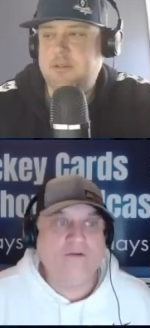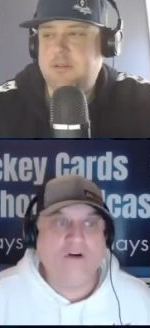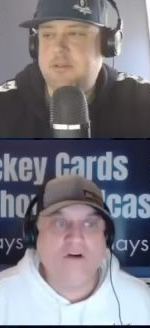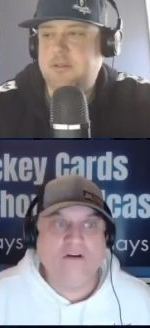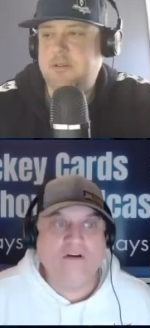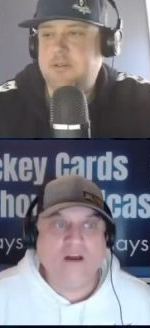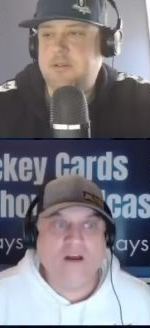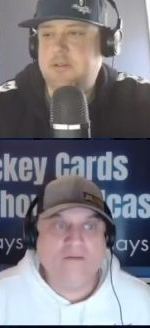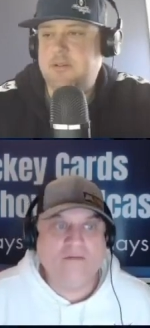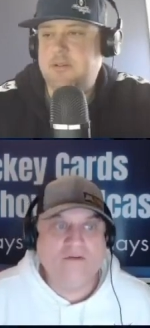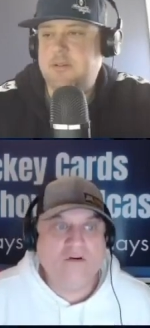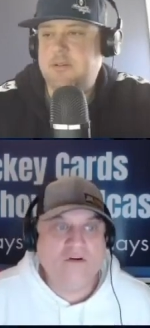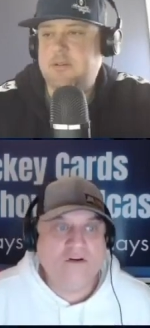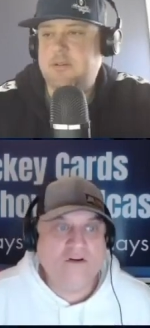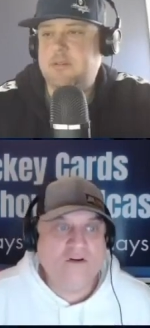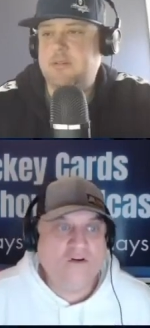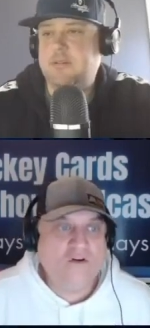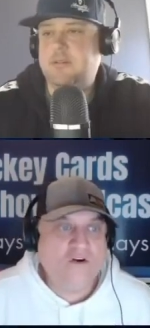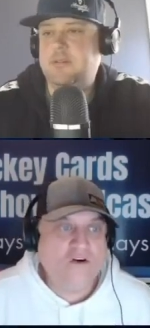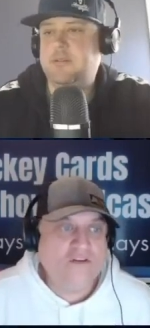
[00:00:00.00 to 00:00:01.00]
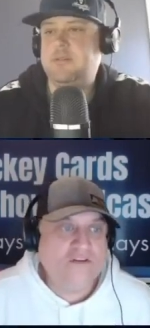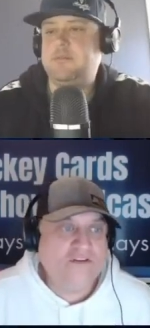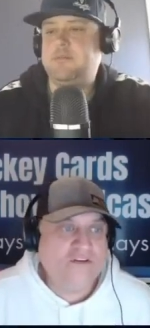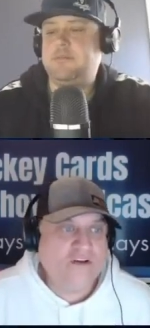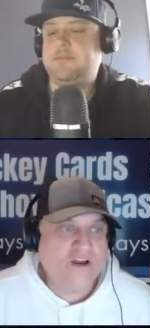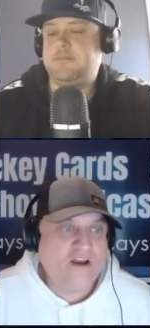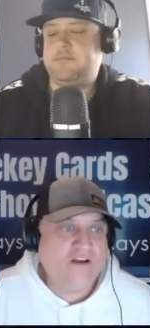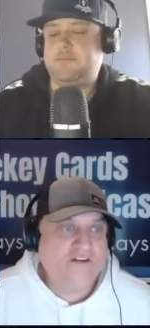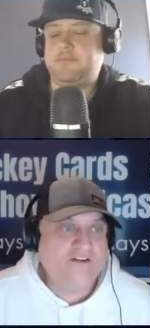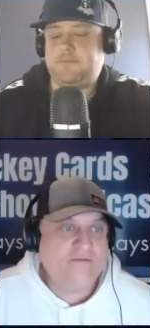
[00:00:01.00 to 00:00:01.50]
Speaker 1: going. I'm going north,
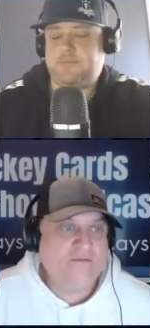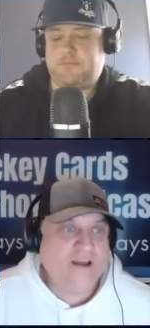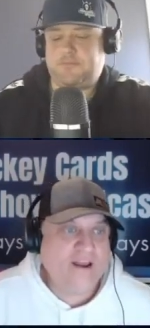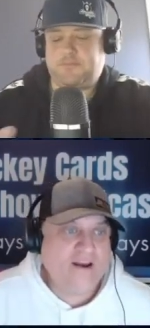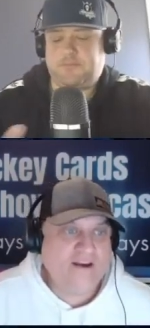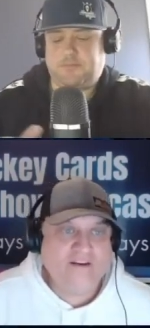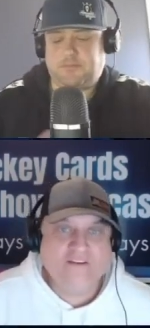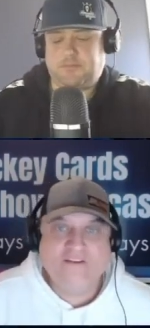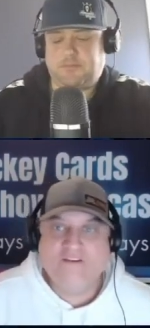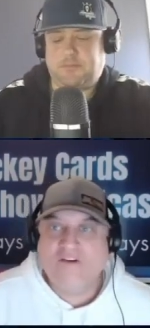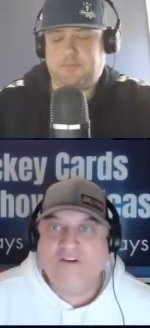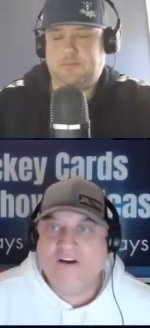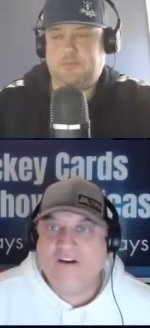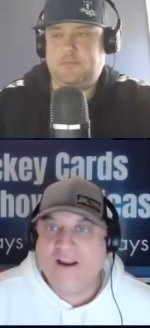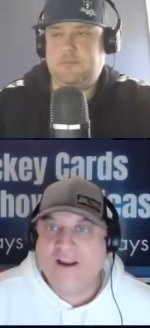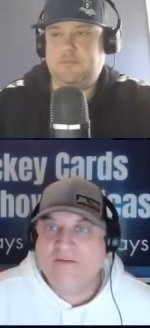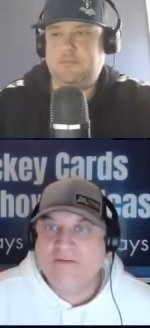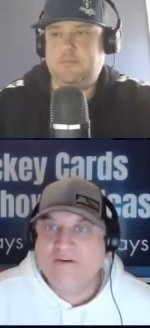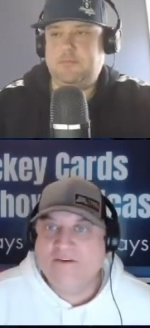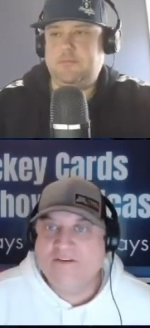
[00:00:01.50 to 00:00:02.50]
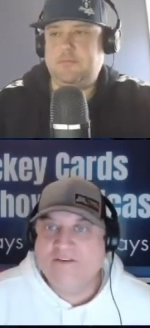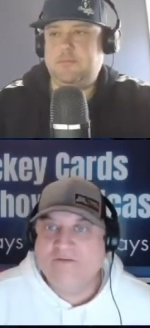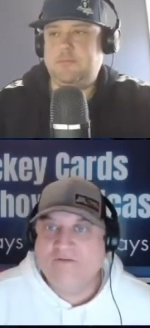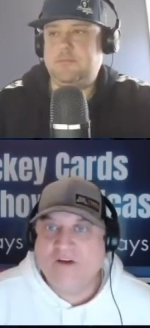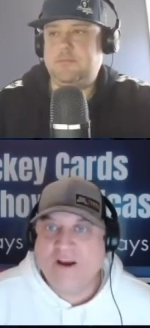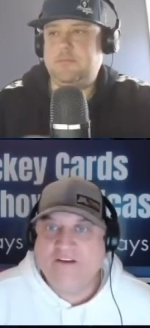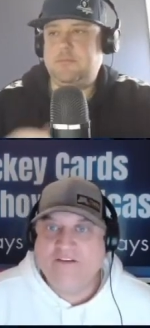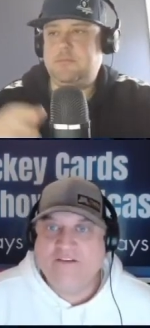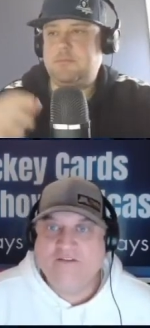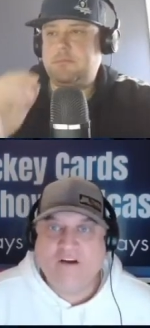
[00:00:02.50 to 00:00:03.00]
Josh. I'm heading to our neighbors,
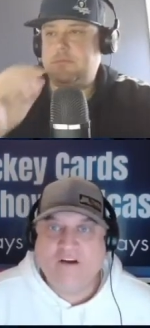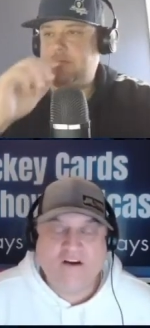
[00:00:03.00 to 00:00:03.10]
right to